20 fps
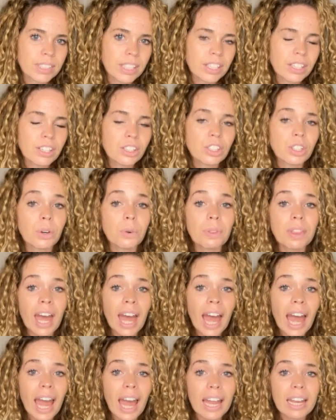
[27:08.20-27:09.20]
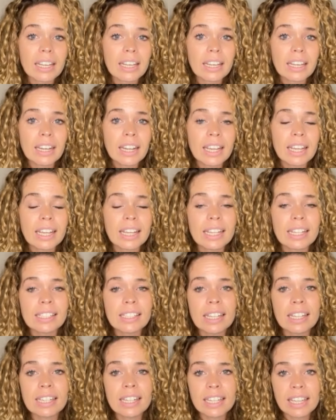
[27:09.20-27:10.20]
So that is
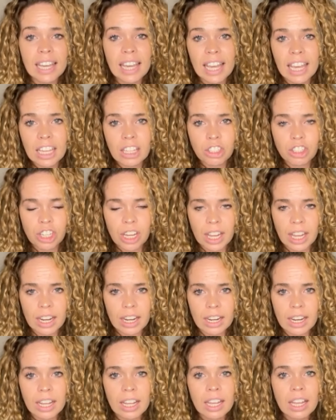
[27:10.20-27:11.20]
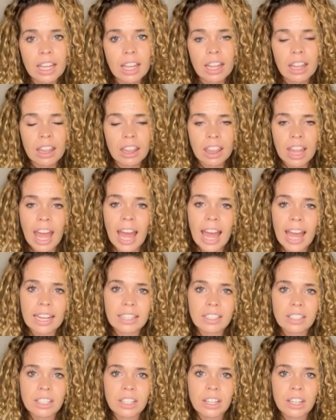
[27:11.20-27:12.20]
indication
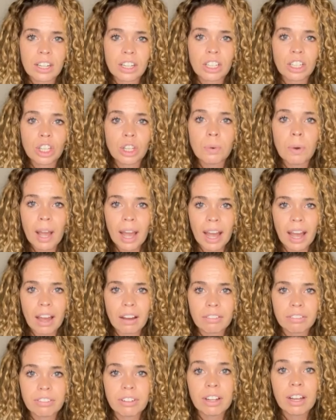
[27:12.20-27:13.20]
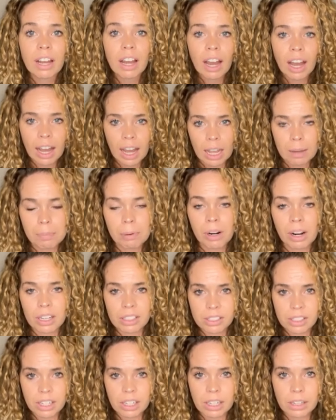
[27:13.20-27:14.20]
that you have high
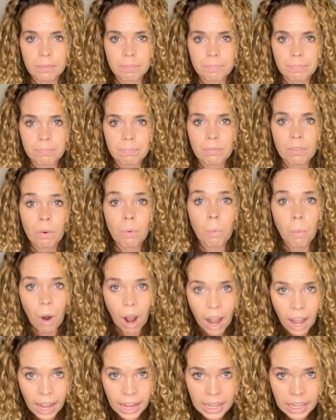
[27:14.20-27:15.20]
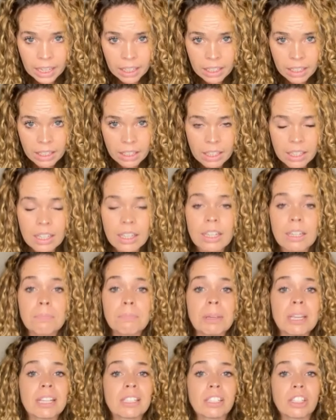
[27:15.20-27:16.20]
porosity. Why?
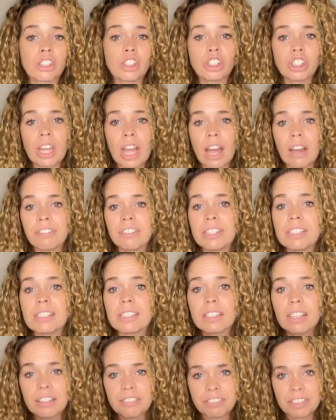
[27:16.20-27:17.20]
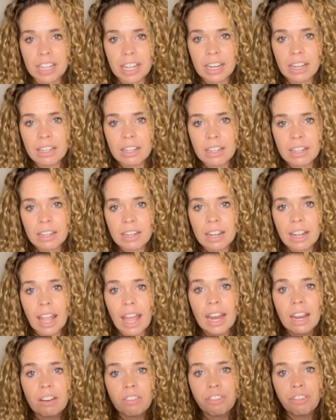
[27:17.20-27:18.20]
Because the shaft is lifted
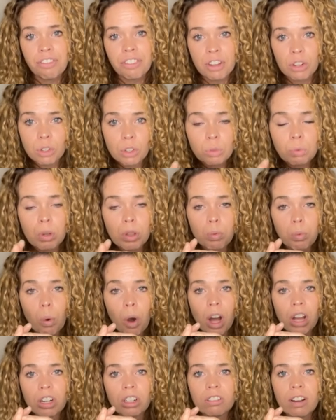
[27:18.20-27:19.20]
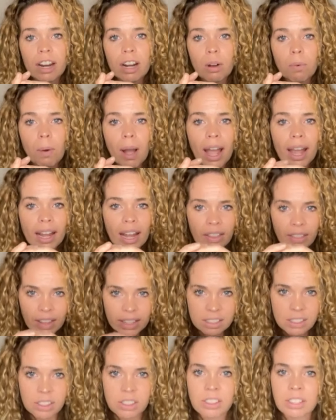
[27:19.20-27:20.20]
and it fills with water right away and then
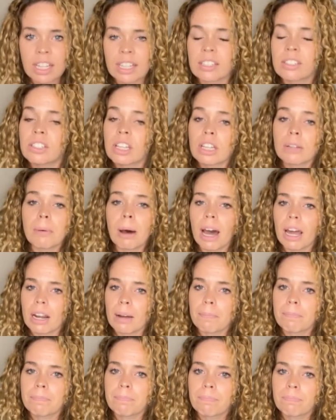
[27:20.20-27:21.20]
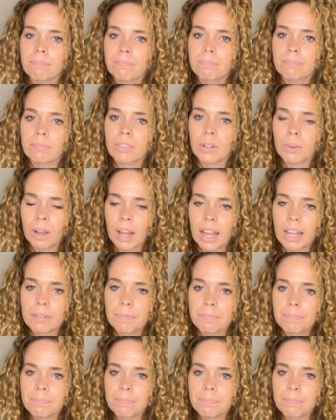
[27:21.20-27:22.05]
sinks to the bottom. Okay?